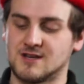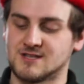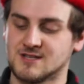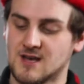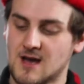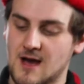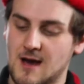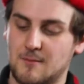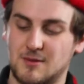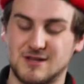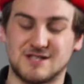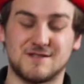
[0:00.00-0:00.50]

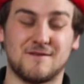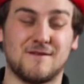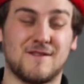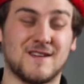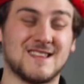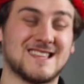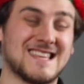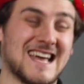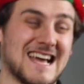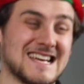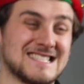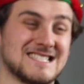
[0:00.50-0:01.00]
does. But it's a
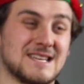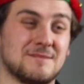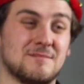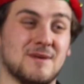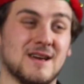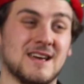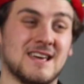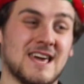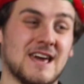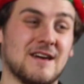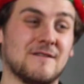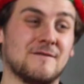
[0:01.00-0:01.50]

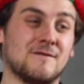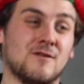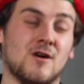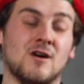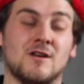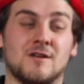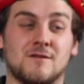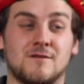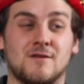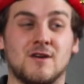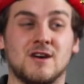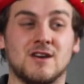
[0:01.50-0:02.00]
fantastic bit of kit
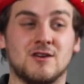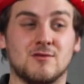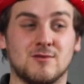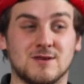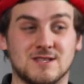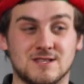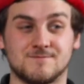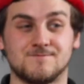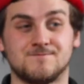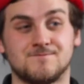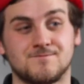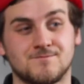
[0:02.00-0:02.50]
for under 30
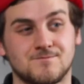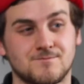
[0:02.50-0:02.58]
quid.